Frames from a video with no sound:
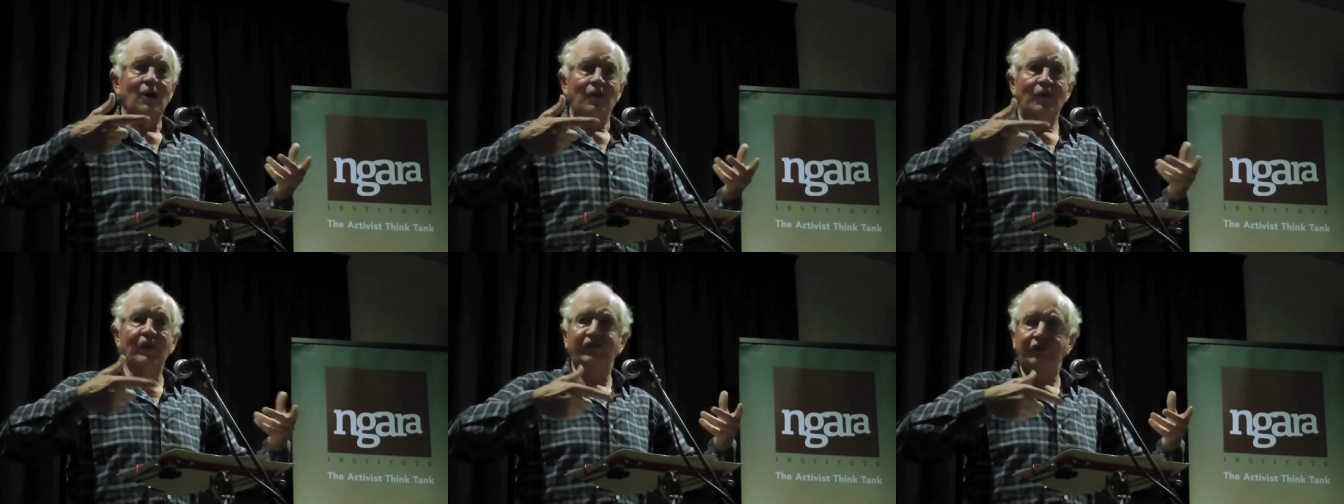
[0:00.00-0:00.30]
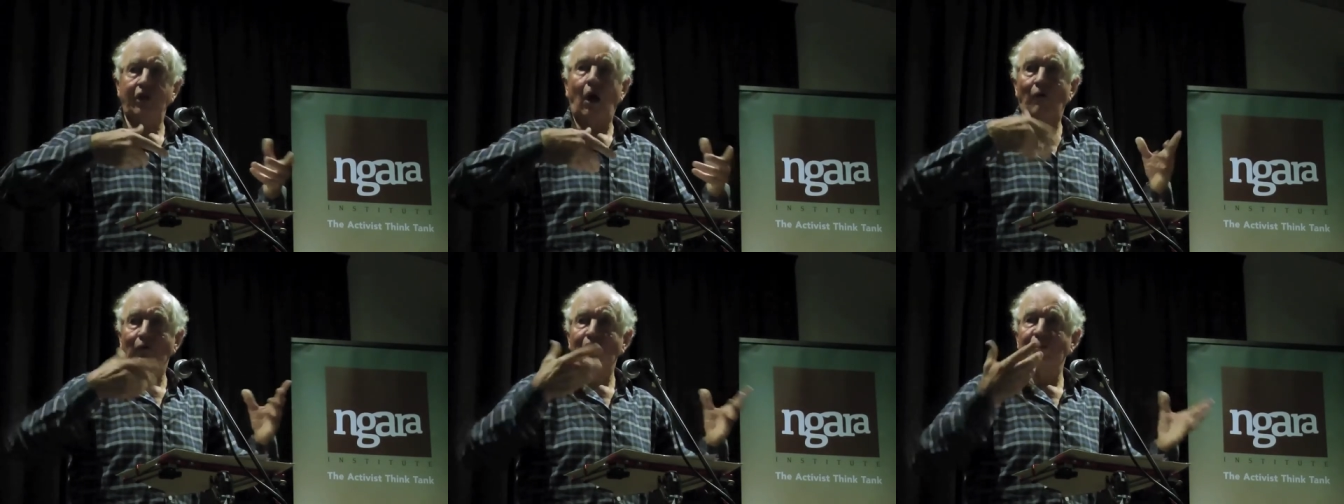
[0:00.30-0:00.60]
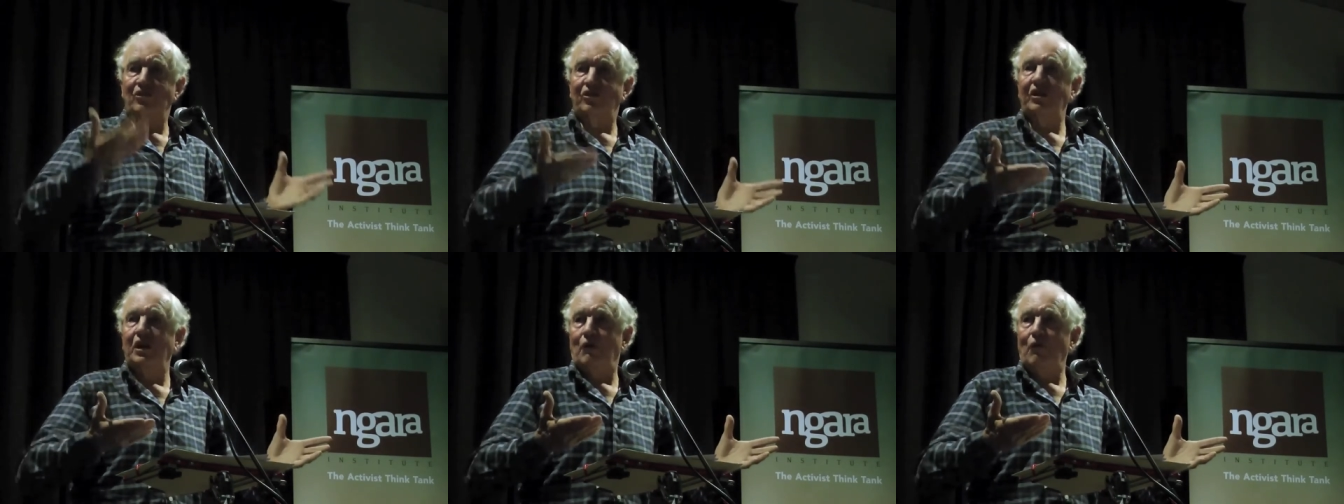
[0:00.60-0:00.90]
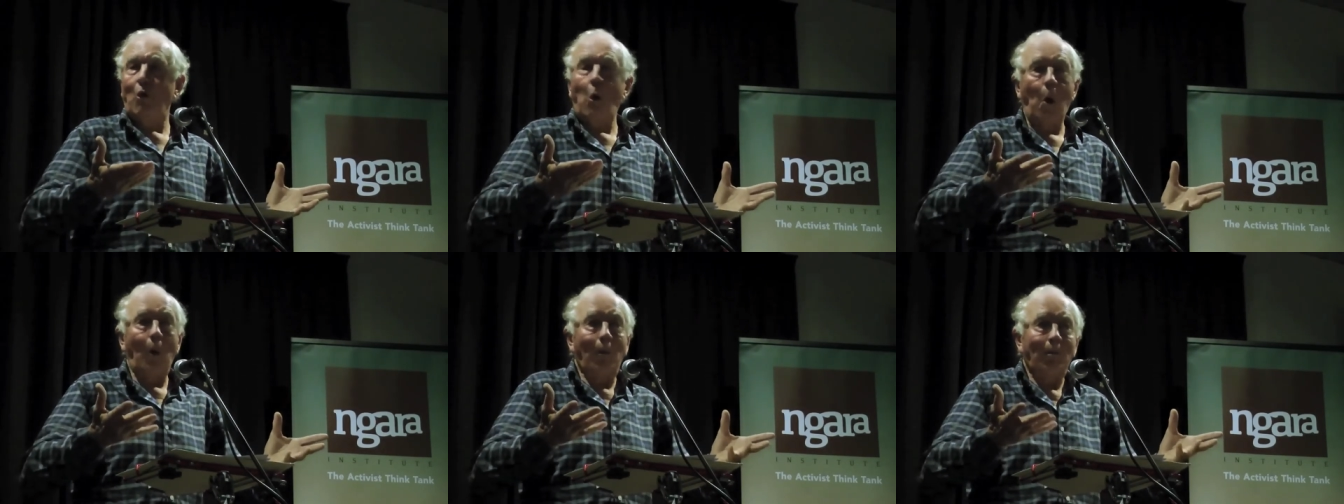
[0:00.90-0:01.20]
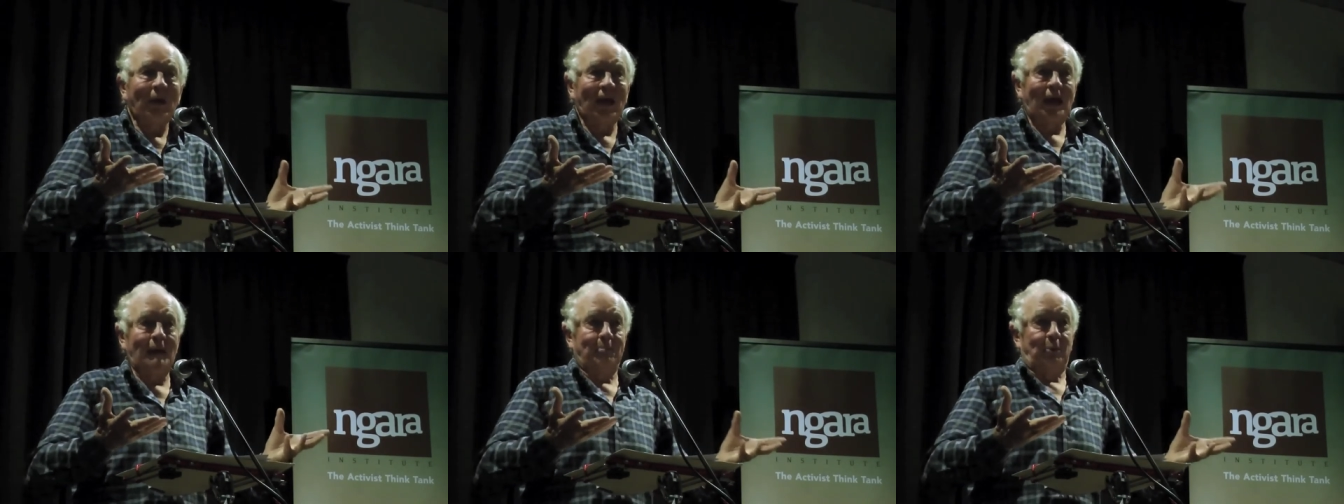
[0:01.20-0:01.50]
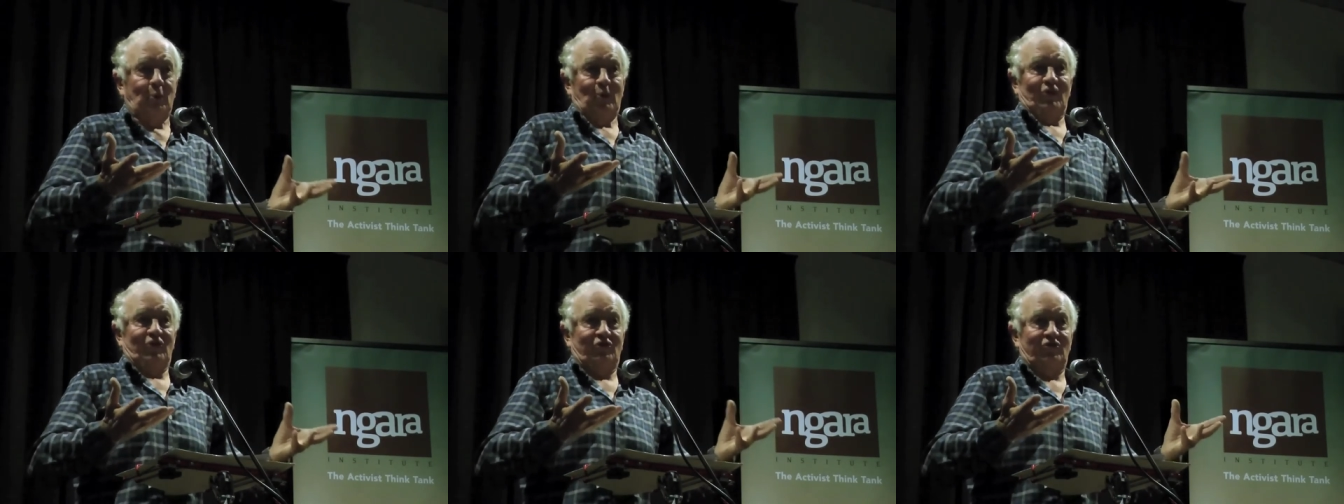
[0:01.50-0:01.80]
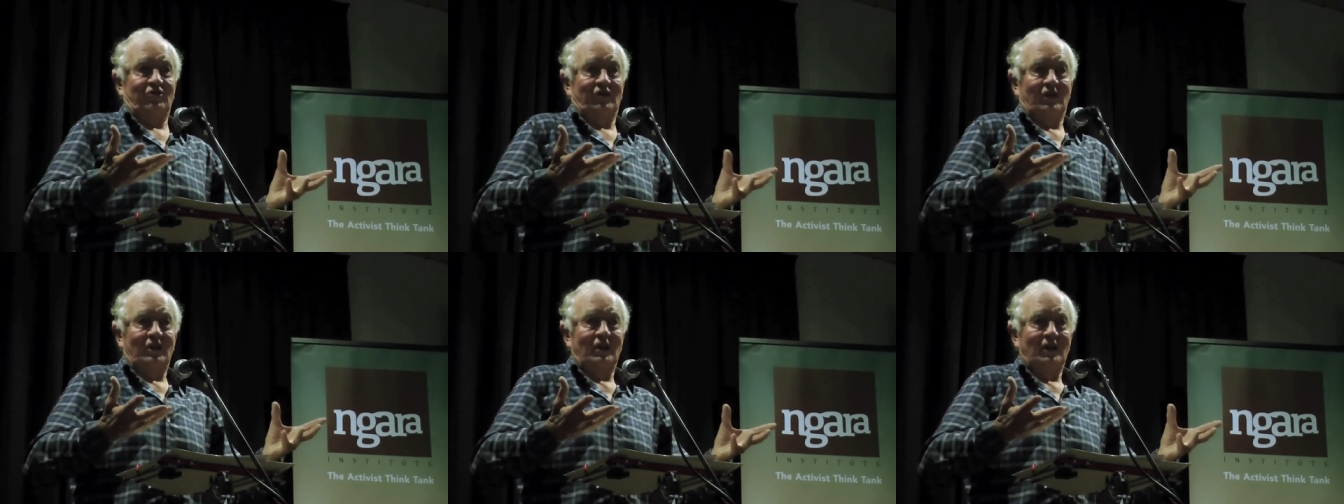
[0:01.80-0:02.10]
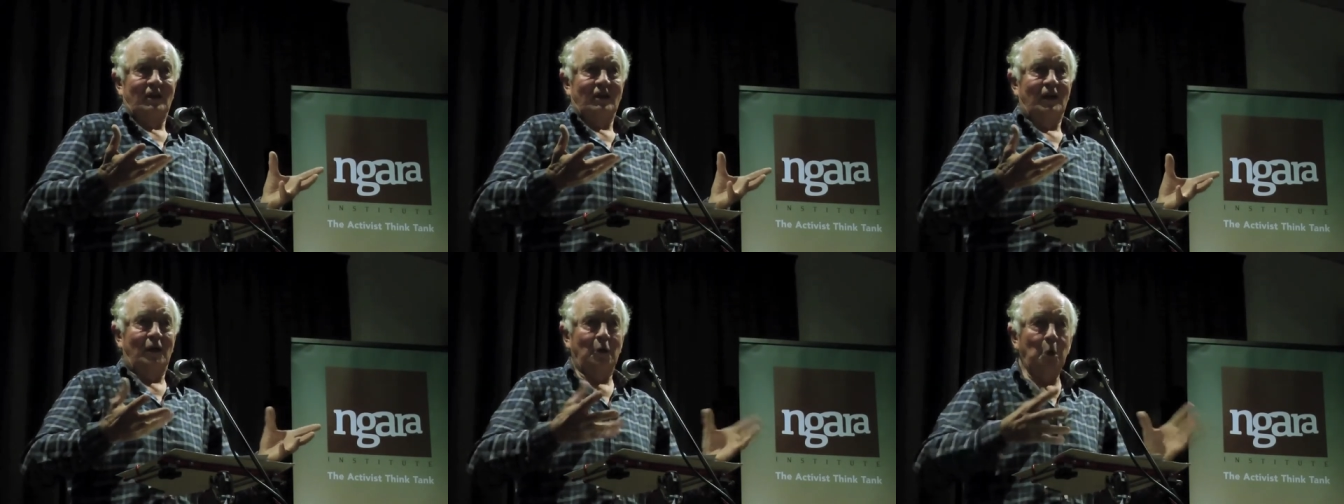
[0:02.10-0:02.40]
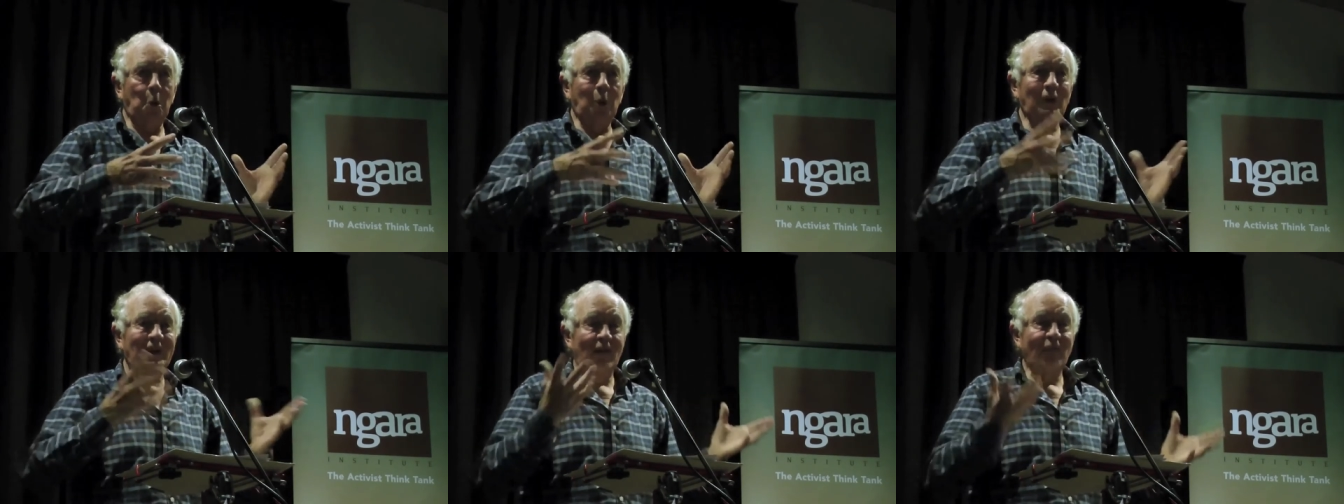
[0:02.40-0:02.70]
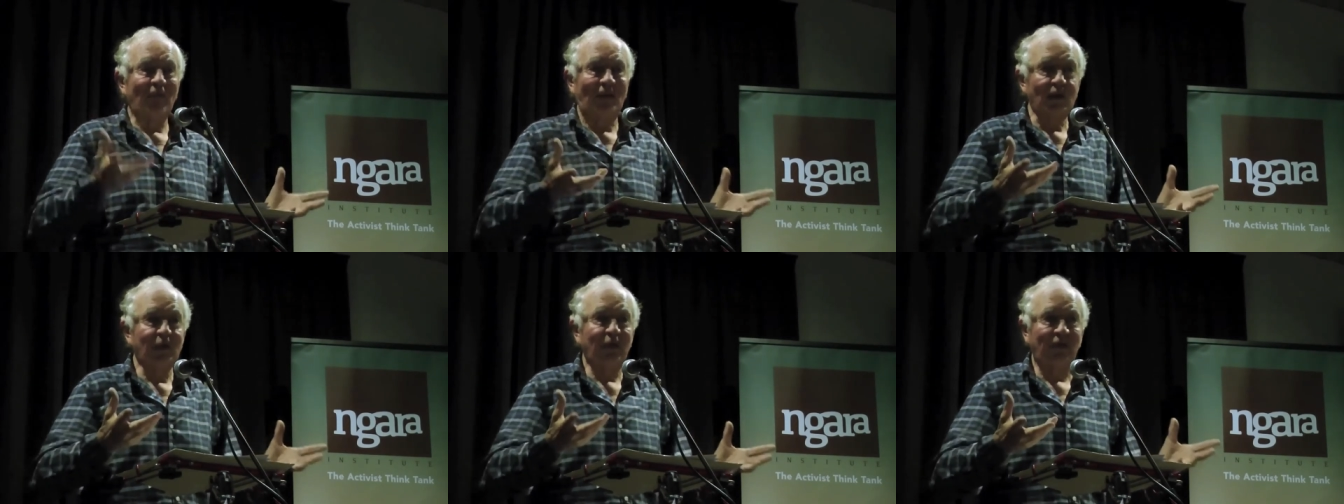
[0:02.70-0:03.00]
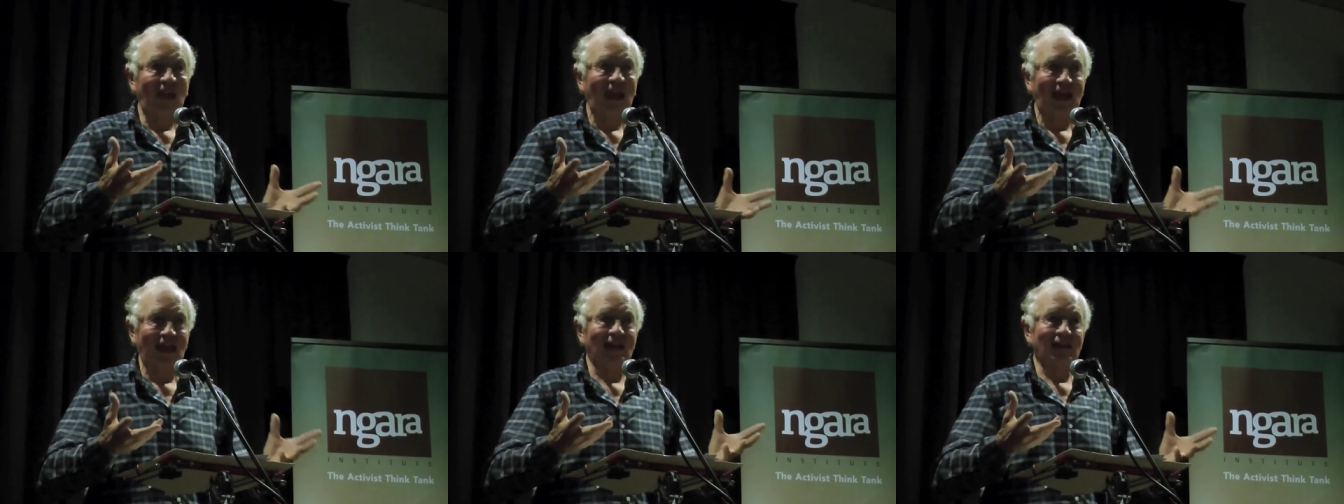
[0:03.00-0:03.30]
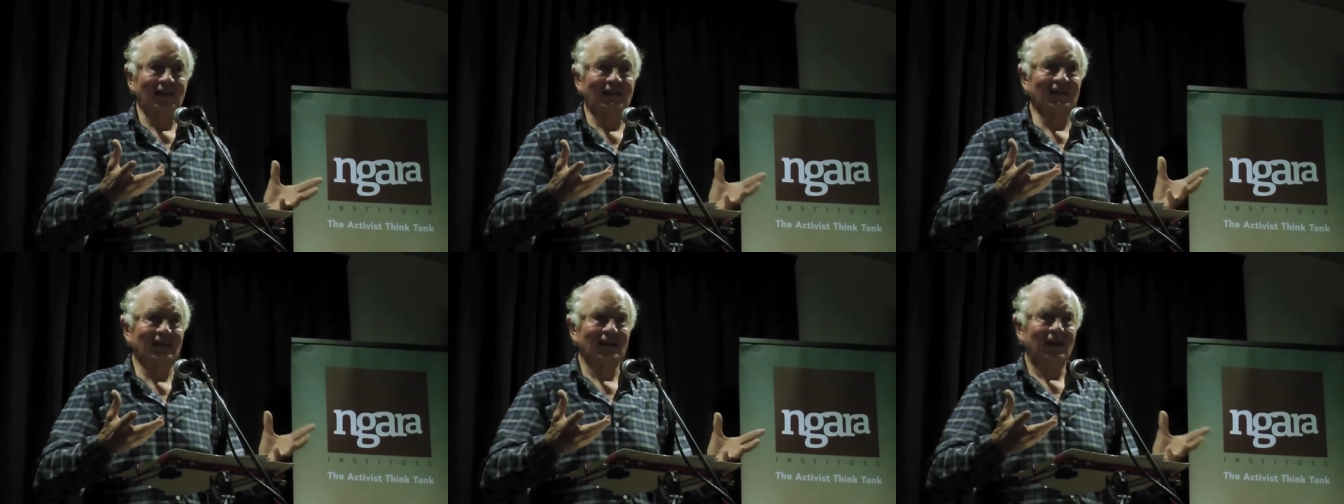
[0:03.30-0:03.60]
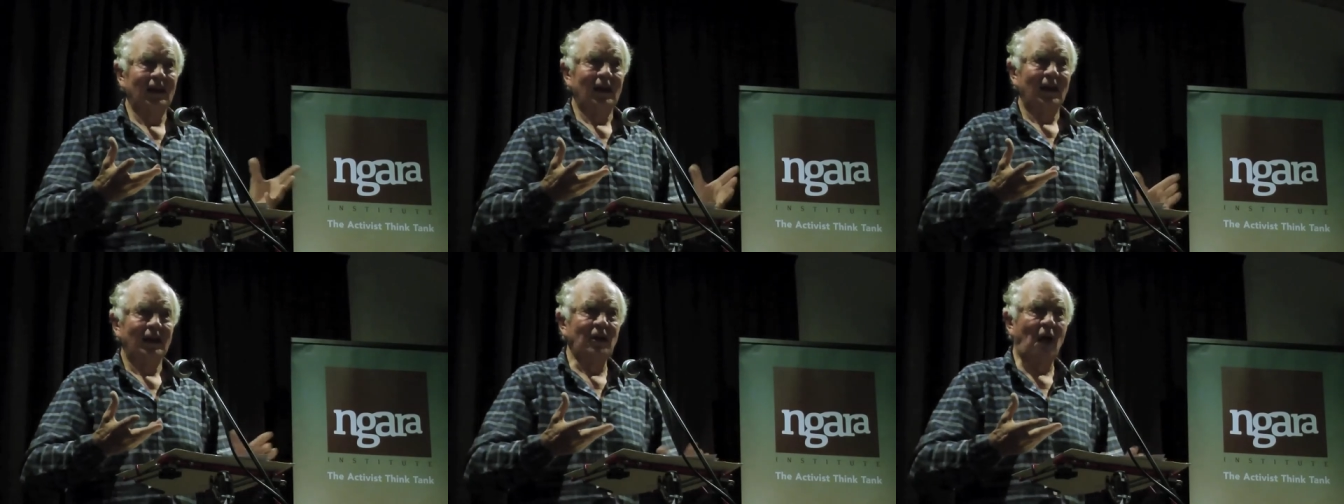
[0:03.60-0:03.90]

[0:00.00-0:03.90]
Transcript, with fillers: the sovereignty of all peoples and all living things.